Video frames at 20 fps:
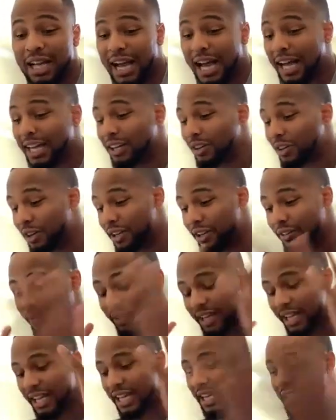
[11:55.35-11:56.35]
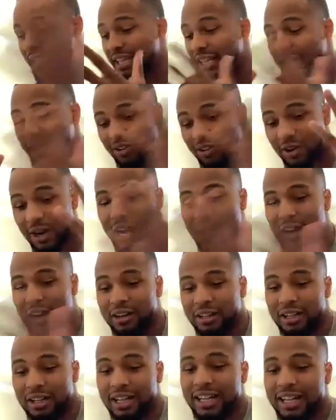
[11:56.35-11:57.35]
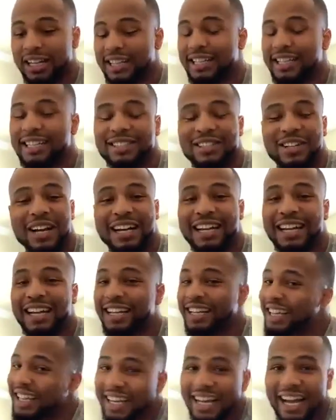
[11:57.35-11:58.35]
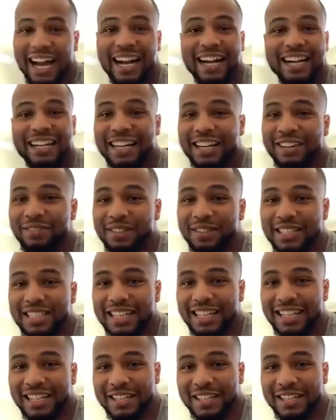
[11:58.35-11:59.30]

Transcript: I don't even hear the crowd or anything. So I couldn't even tell you.